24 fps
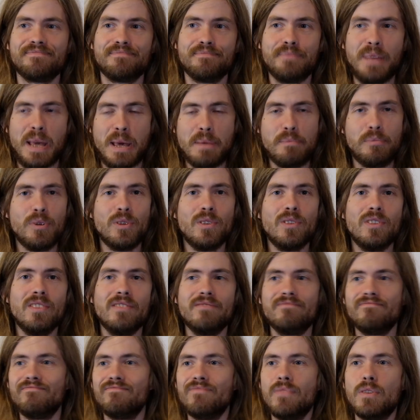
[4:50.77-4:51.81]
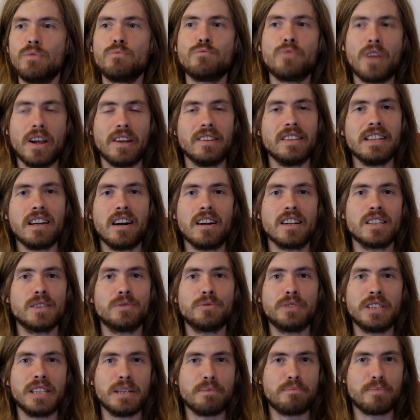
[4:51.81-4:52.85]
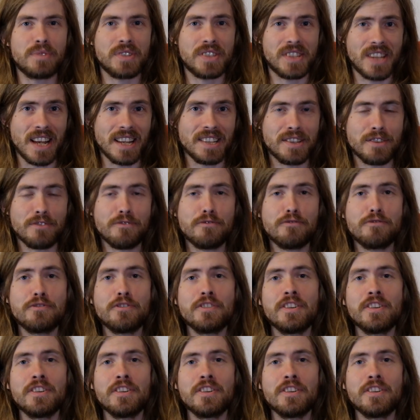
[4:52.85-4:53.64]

people rarely are really possessive,